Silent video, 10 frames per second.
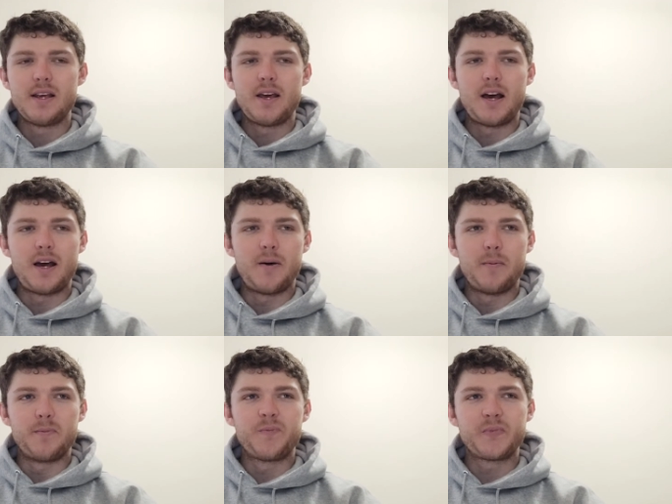
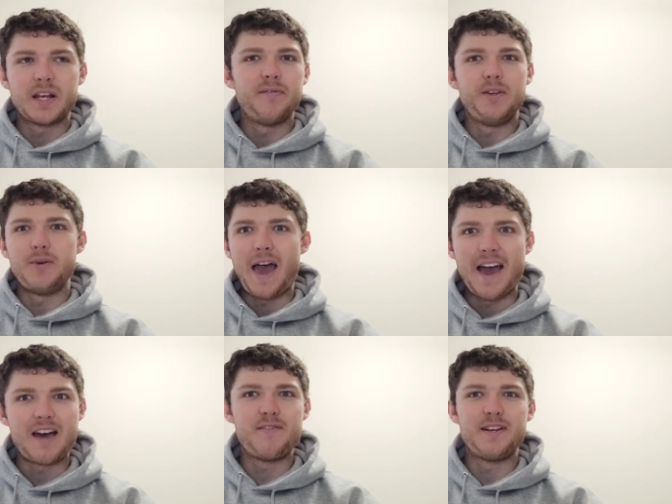And if you
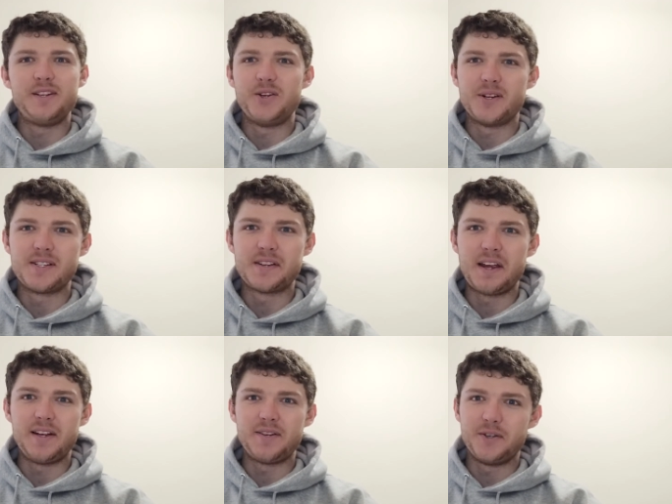haven't, you're a
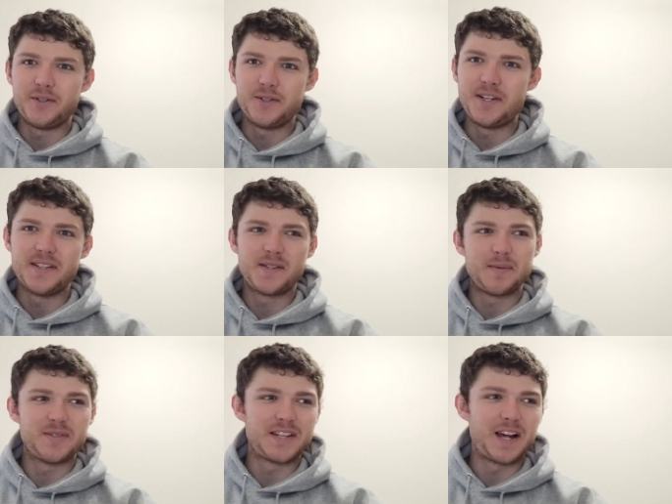saint, or you're Jesus
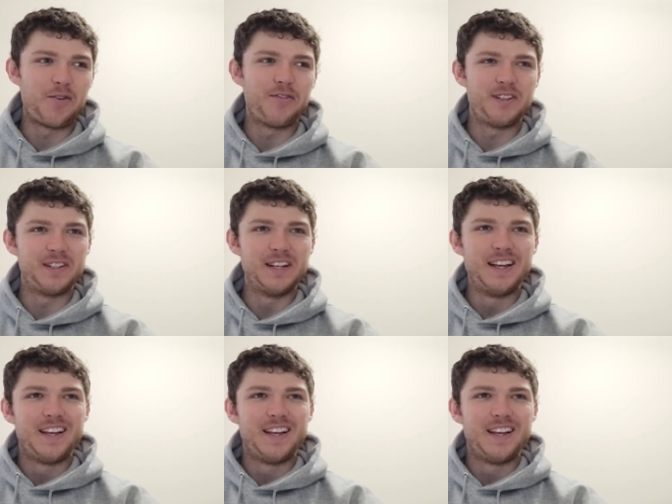himself, and